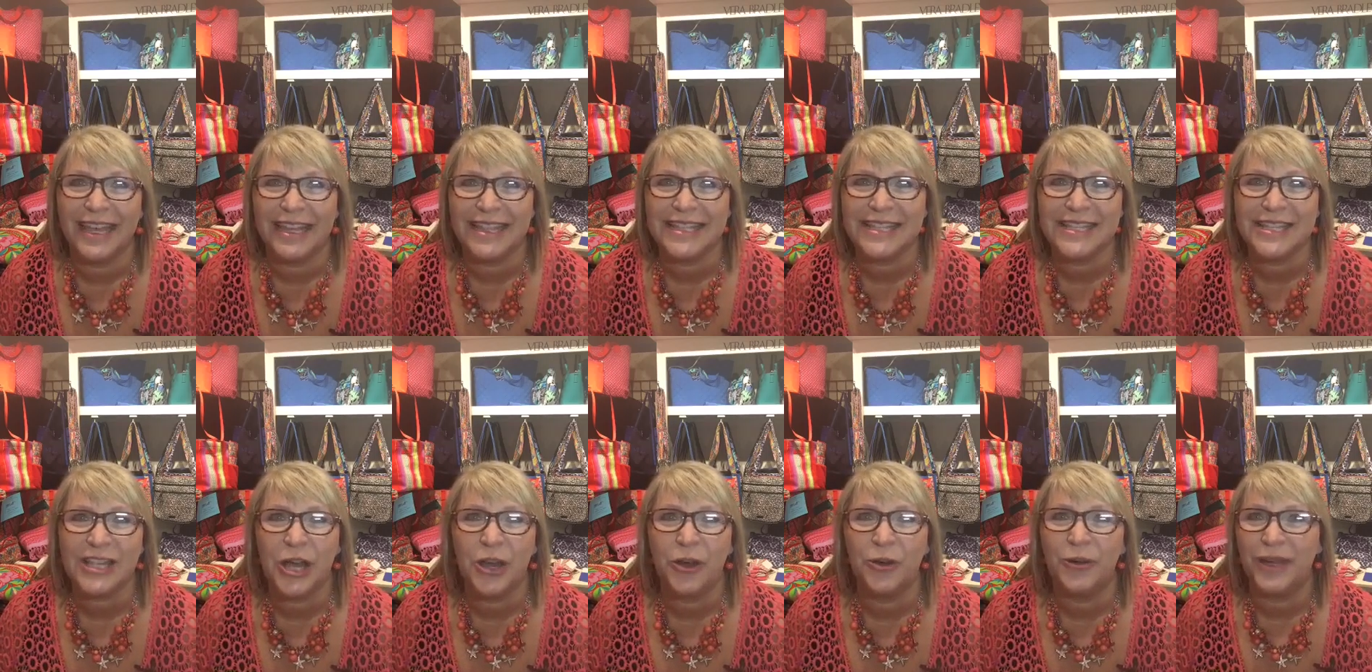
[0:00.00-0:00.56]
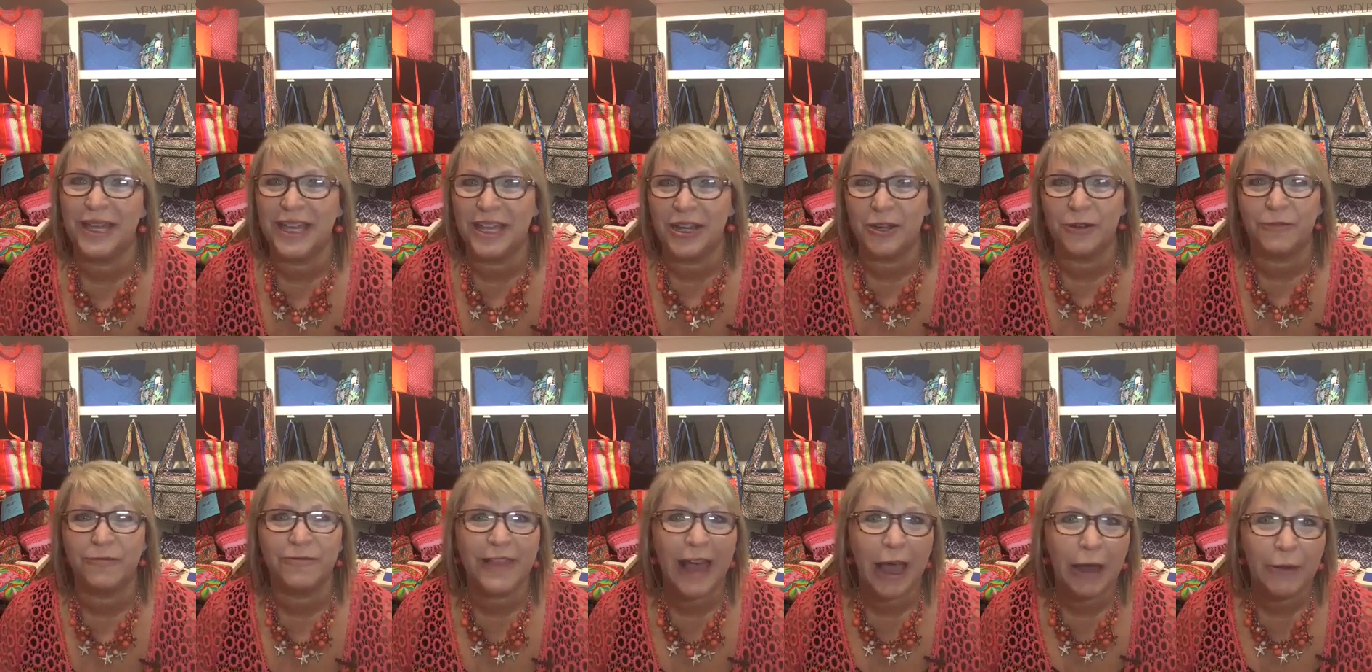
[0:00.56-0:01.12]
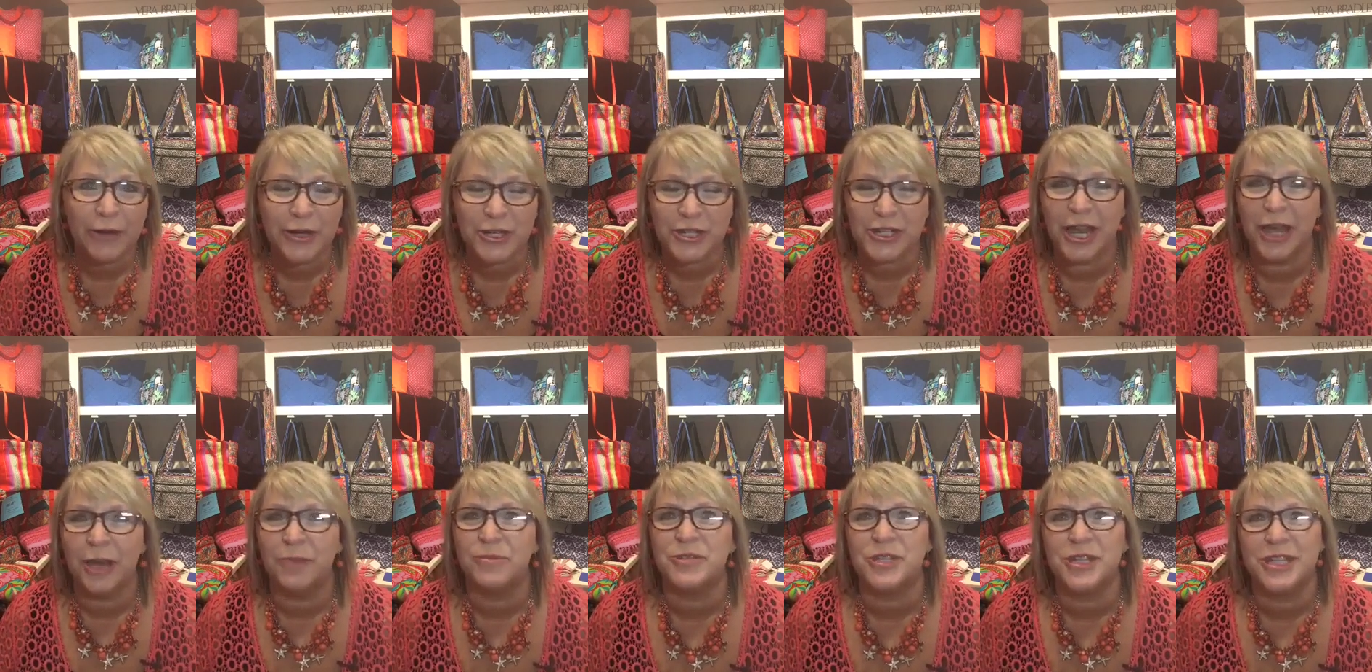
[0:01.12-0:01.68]
And so in her flower
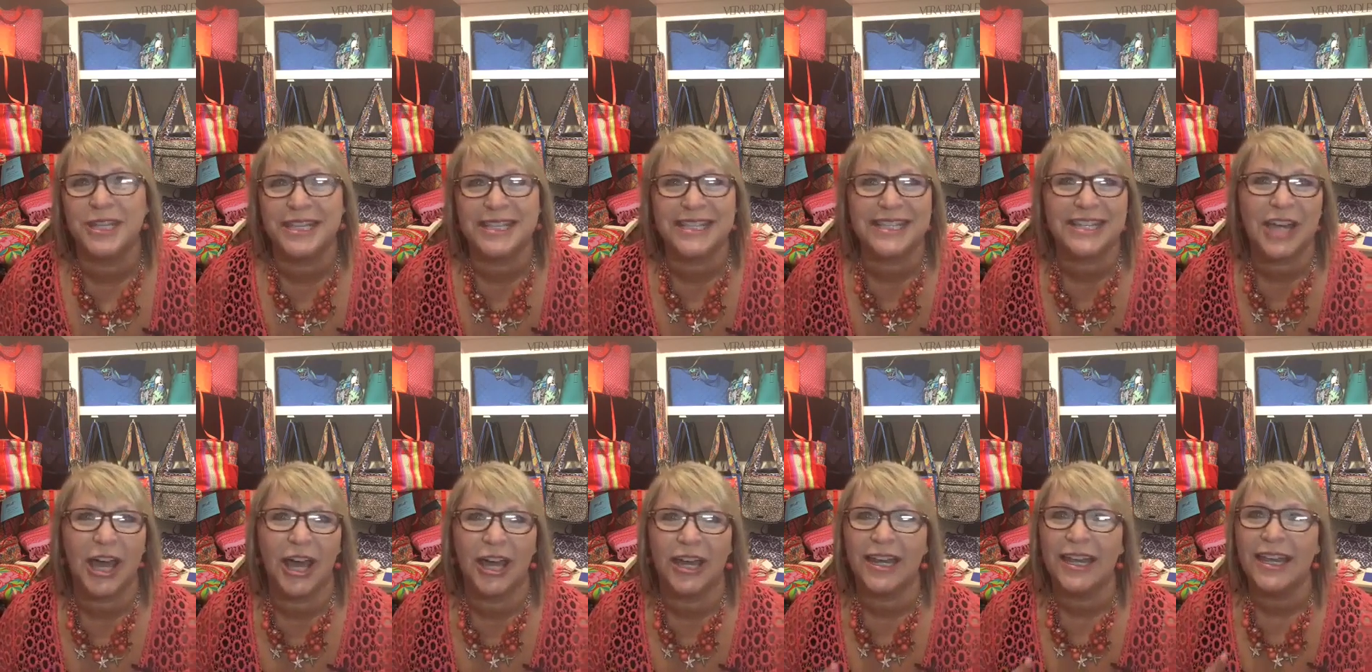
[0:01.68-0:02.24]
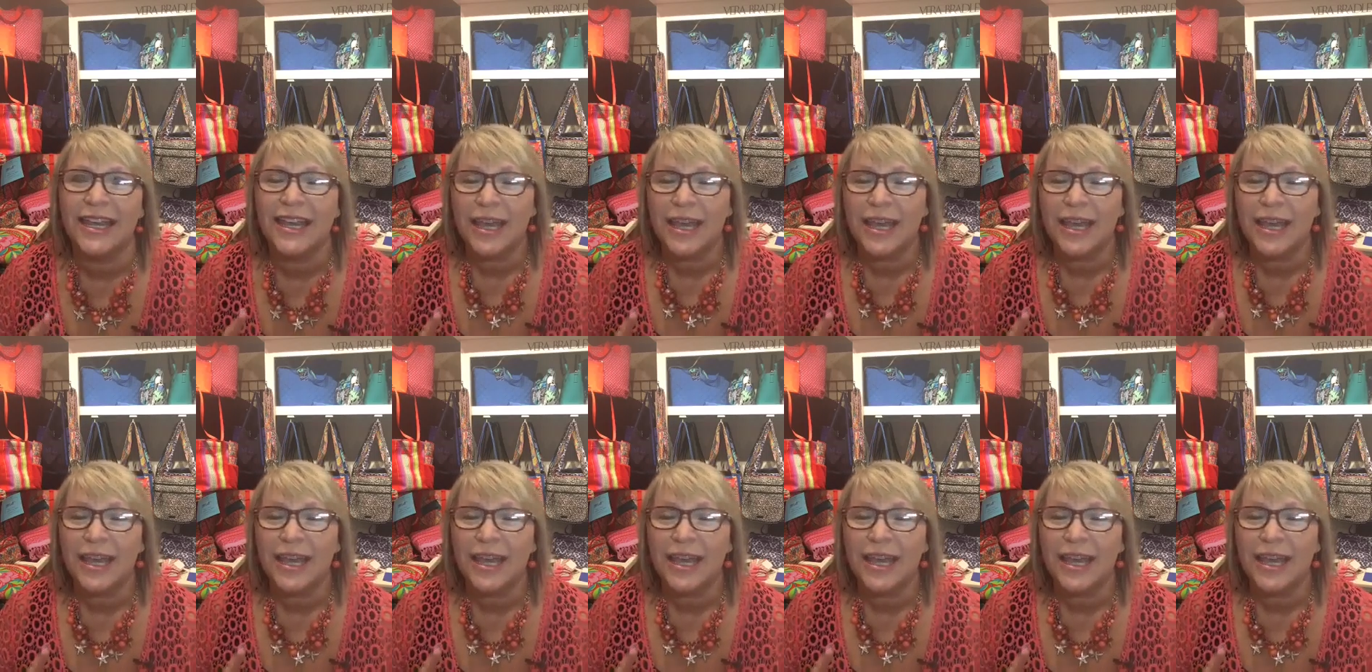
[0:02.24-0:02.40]
shop, she has taught